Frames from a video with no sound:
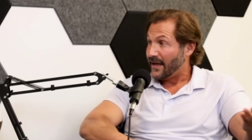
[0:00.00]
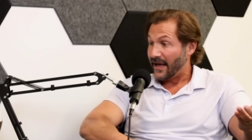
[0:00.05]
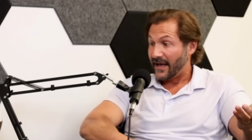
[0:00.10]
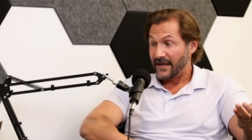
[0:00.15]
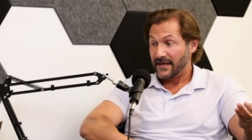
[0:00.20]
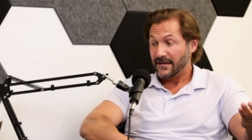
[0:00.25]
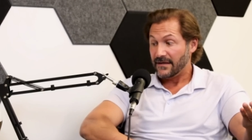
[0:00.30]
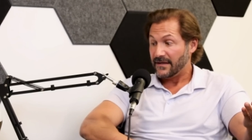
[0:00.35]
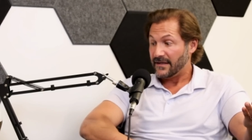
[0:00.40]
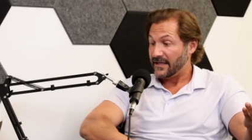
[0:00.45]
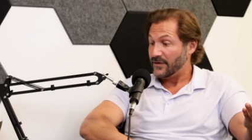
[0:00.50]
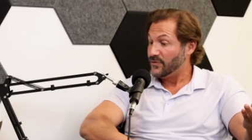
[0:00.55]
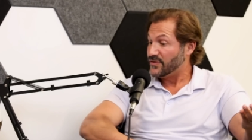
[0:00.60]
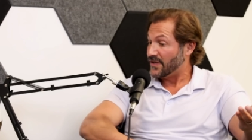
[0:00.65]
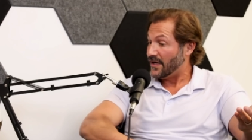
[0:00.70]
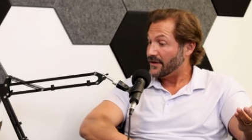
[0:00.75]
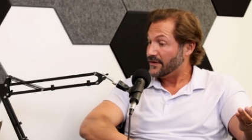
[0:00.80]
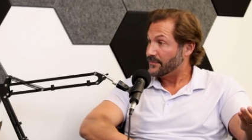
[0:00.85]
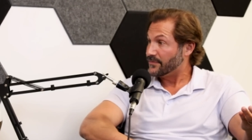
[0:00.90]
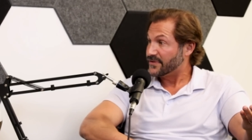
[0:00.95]
And he was
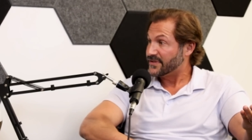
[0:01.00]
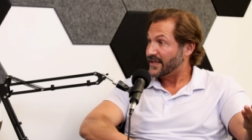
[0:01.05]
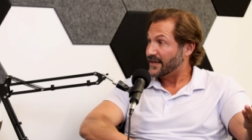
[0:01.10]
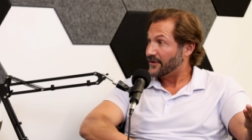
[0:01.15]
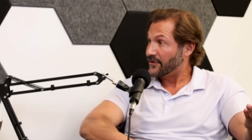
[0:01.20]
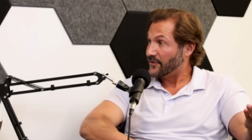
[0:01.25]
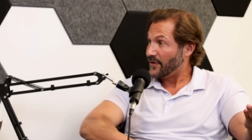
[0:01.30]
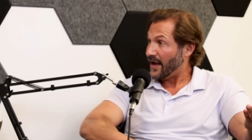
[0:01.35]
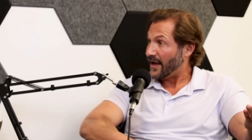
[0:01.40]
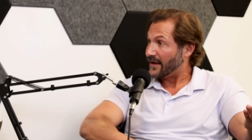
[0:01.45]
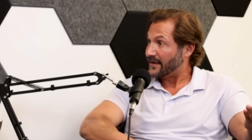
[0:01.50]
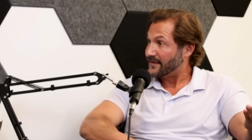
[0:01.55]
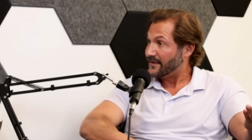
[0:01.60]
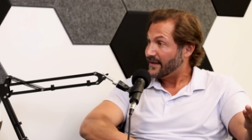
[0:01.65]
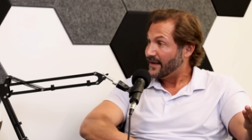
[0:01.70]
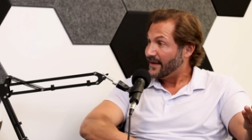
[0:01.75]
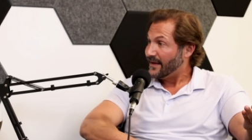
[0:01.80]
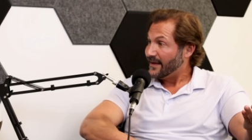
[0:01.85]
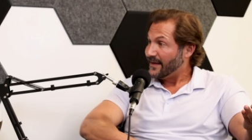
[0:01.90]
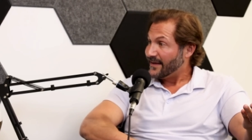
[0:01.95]
100% correct.
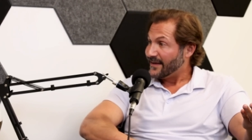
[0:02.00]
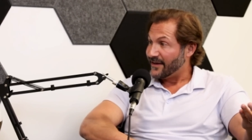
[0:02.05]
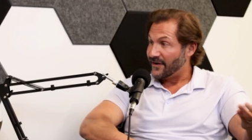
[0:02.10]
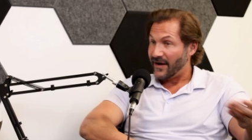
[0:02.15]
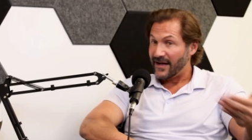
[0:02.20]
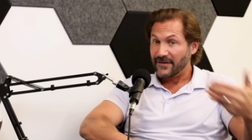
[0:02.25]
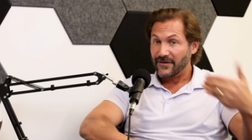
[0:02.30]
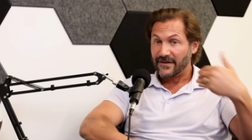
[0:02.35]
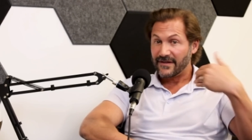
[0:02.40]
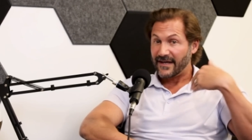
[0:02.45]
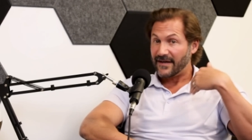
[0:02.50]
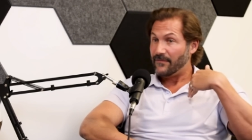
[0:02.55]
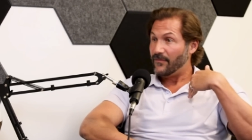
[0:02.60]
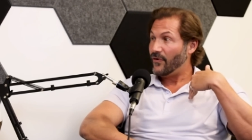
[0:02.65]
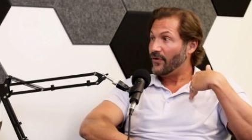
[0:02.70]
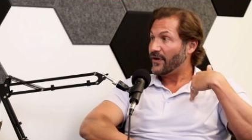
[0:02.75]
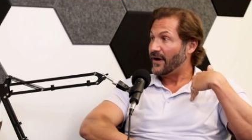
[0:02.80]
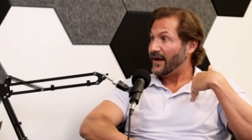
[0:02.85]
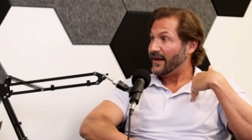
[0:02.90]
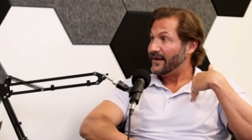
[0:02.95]
You know, I look like a
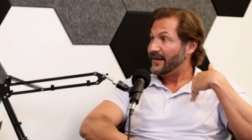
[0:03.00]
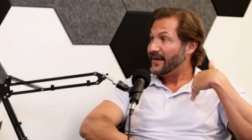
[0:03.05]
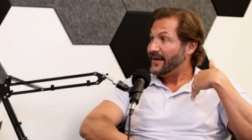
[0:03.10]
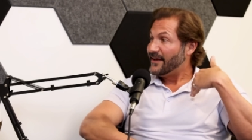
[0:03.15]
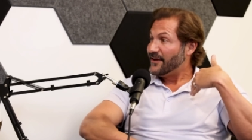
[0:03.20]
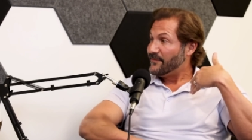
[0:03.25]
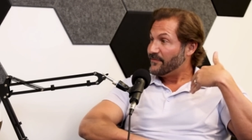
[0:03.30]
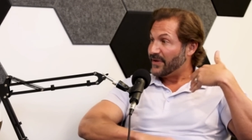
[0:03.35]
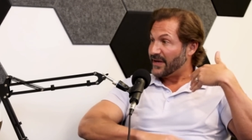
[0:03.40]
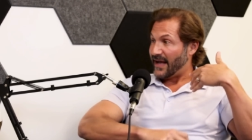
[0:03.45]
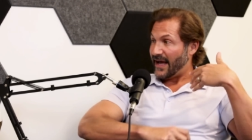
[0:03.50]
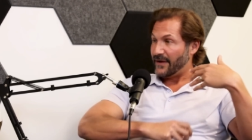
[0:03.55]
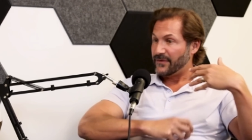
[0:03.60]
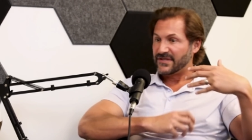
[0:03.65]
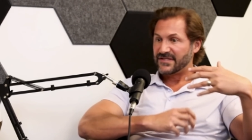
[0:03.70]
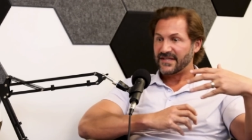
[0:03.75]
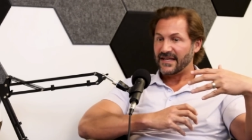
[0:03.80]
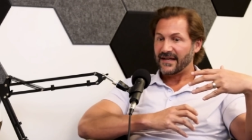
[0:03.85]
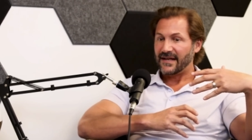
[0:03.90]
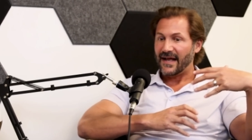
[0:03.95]
moron. But I
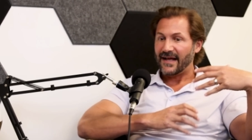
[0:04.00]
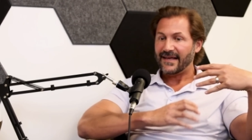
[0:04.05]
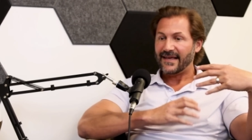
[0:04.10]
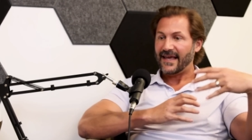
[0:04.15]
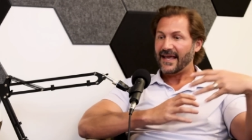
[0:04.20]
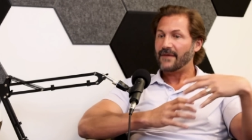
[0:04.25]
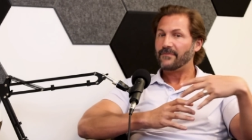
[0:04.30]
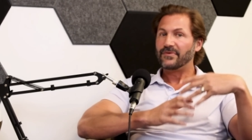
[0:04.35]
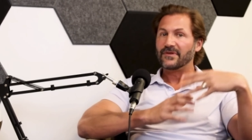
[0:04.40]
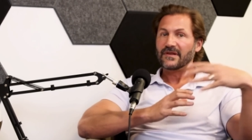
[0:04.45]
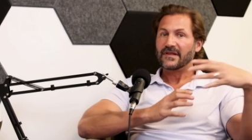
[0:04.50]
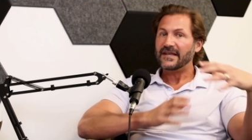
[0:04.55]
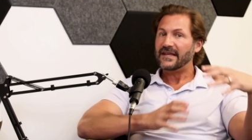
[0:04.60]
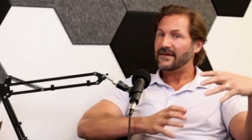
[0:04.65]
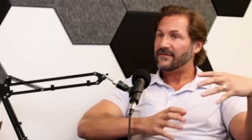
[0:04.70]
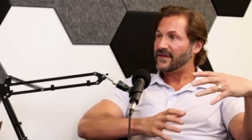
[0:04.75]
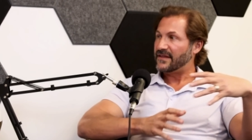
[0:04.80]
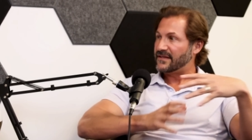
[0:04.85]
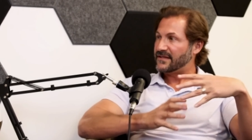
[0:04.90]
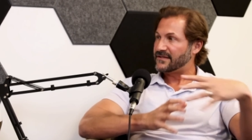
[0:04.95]
was thinking, I can't
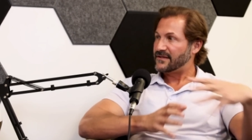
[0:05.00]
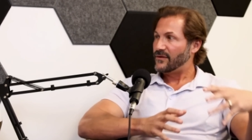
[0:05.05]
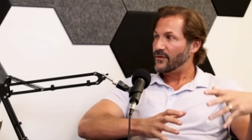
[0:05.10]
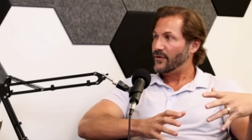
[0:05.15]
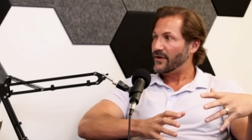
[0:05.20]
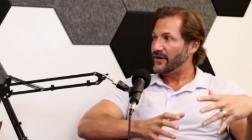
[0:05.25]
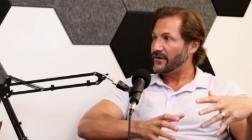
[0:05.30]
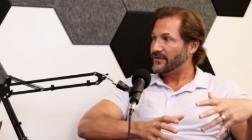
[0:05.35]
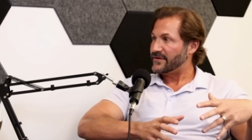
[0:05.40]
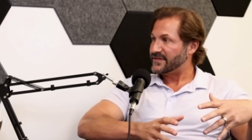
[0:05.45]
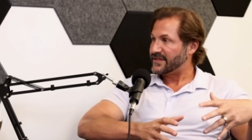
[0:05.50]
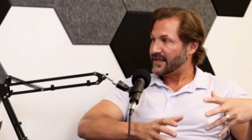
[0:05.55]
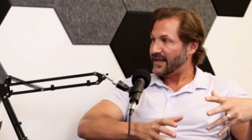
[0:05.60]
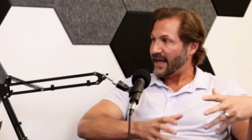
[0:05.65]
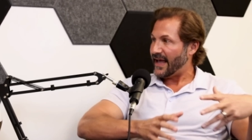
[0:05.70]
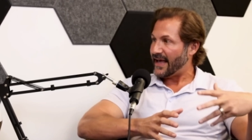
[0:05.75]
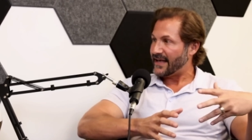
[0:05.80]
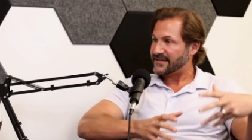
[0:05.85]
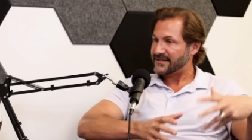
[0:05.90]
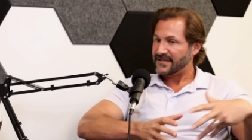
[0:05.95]
believe that this lawyer is going
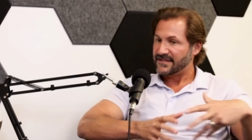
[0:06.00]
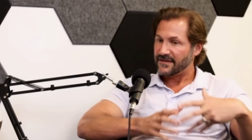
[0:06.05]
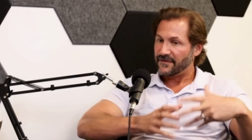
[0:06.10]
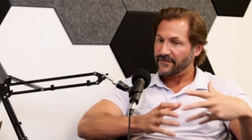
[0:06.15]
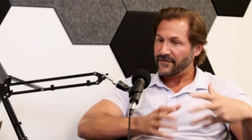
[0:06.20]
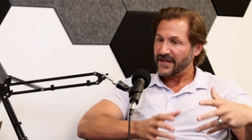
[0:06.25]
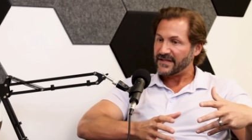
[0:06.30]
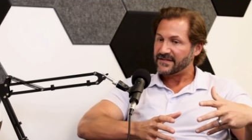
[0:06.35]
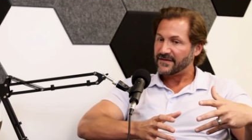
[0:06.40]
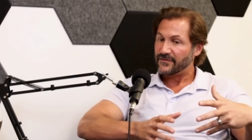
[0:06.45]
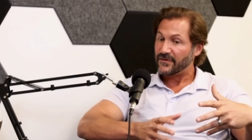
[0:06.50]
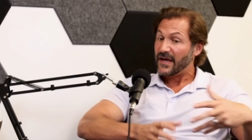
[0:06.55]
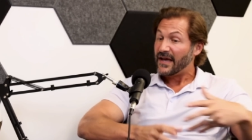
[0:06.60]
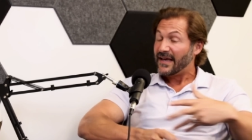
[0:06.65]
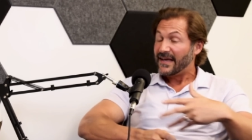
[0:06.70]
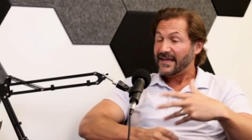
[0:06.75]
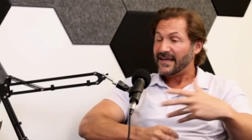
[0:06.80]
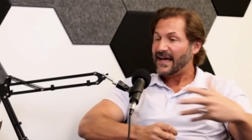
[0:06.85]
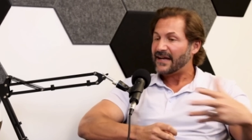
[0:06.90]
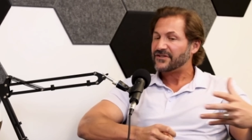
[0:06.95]
to ask these offensive.
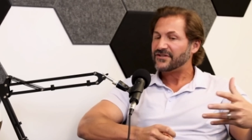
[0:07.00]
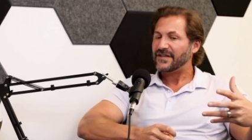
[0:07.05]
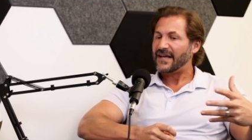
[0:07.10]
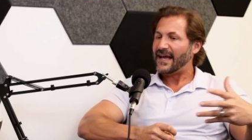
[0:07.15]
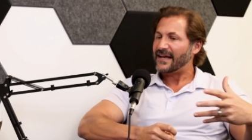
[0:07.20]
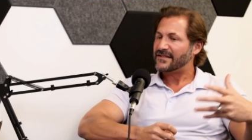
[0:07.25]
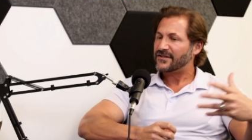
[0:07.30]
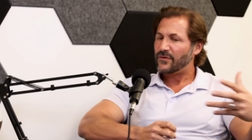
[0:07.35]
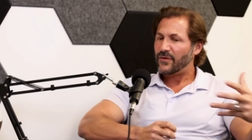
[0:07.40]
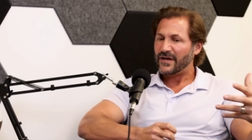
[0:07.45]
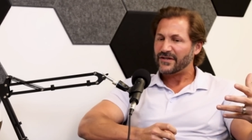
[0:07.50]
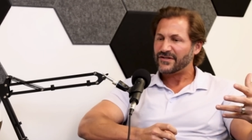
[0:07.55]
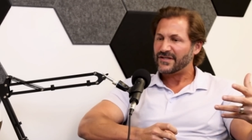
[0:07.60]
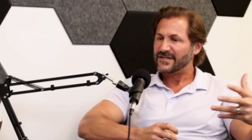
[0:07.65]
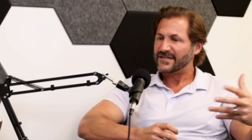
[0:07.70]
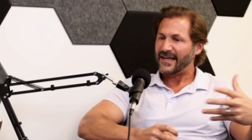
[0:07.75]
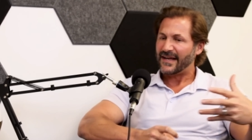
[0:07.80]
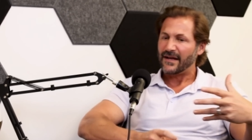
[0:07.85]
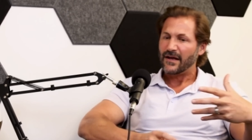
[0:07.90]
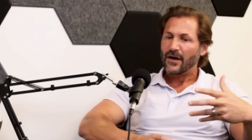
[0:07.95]
He actually asked
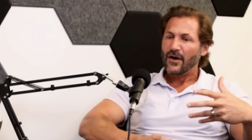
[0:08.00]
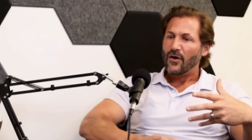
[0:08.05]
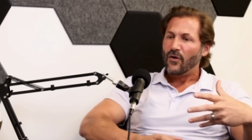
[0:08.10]
questions like,